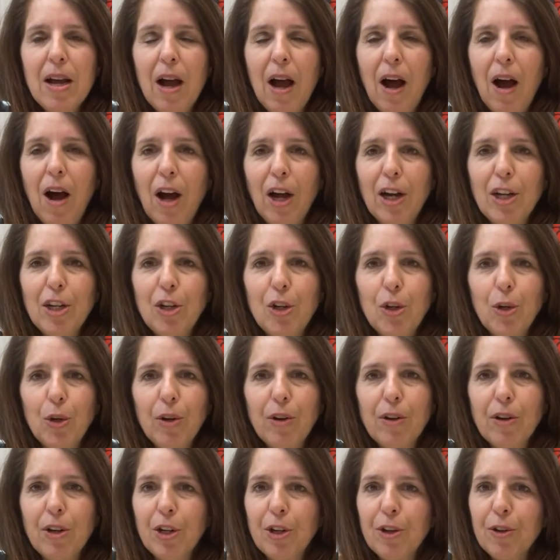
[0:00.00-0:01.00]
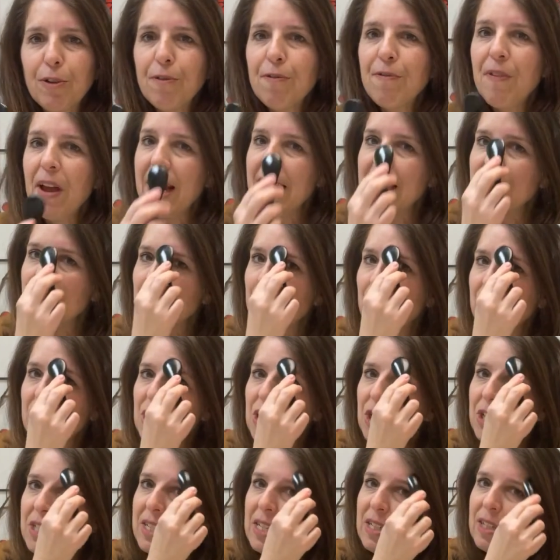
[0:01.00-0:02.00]
on your face, but
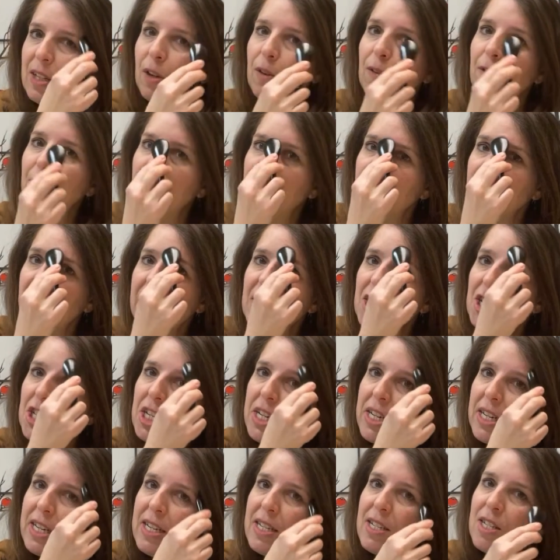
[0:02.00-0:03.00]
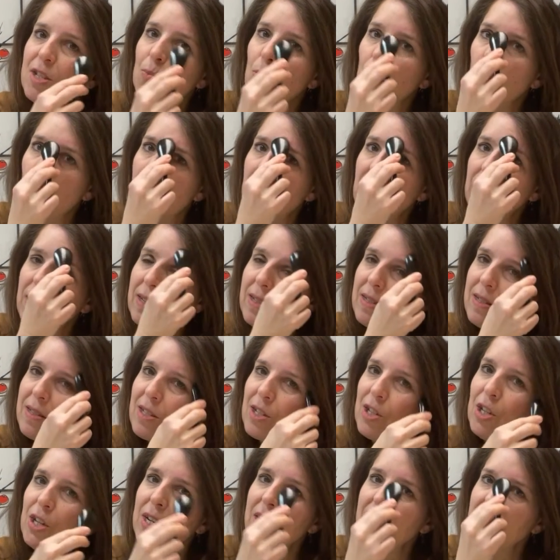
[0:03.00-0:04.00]
just a little flushing as well is
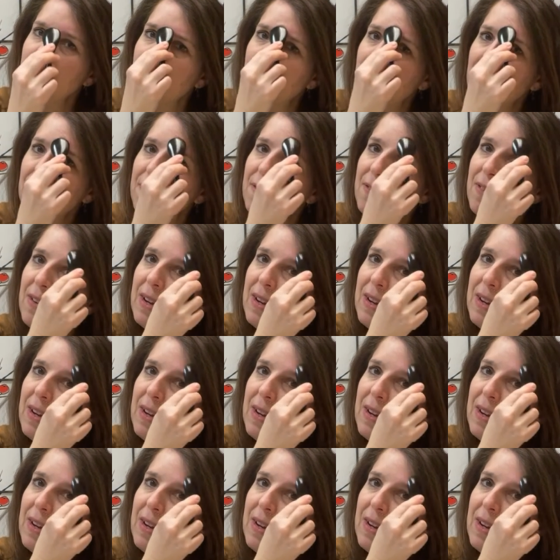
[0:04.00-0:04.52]
good enough.